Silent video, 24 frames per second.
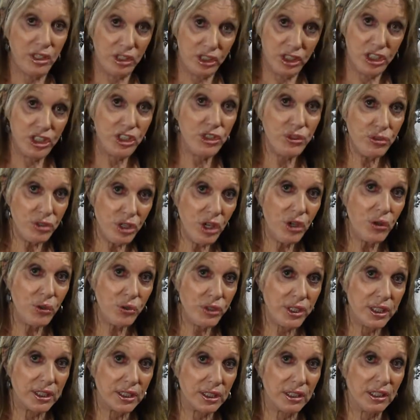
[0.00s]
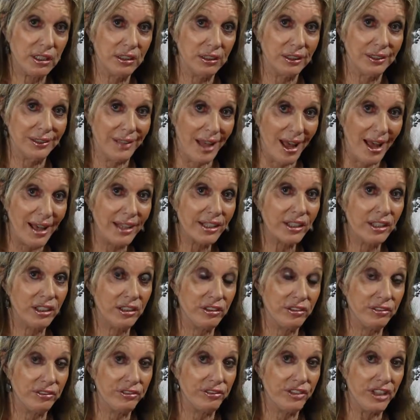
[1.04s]
Did you know that a lot
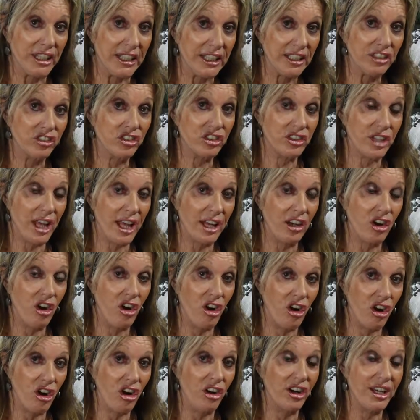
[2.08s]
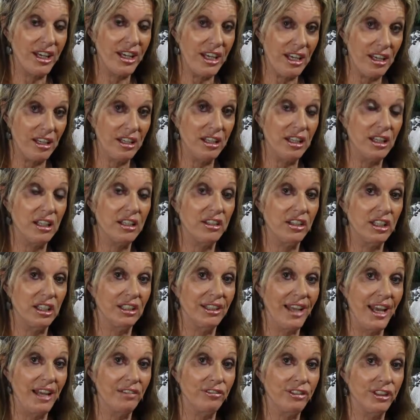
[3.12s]
of things that are in the
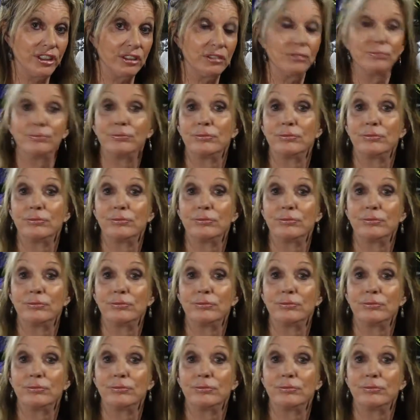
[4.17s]
landfill